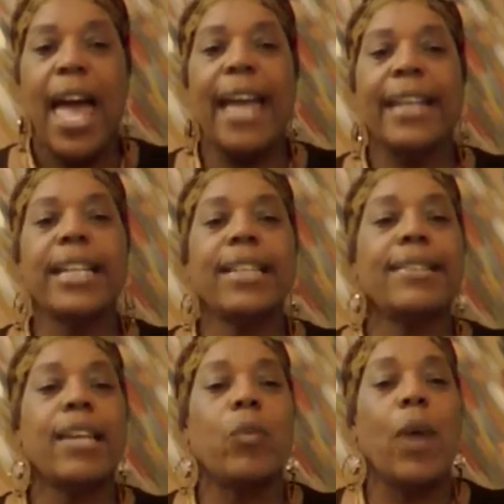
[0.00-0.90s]
And he
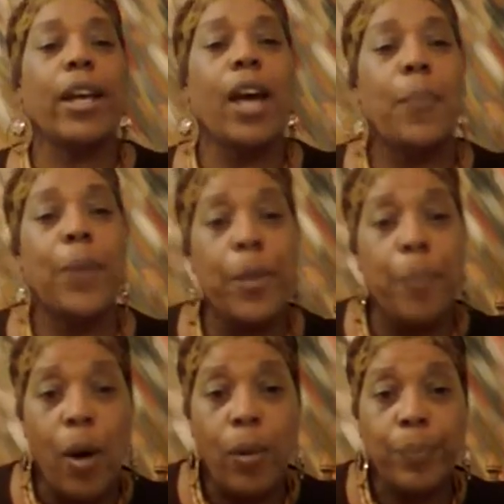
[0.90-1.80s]
said, Wake up,
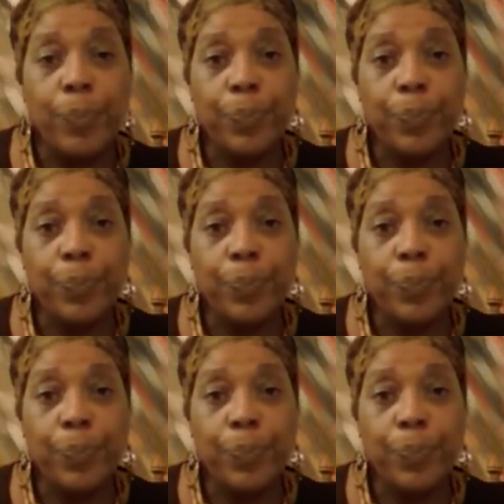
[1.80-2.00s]
people.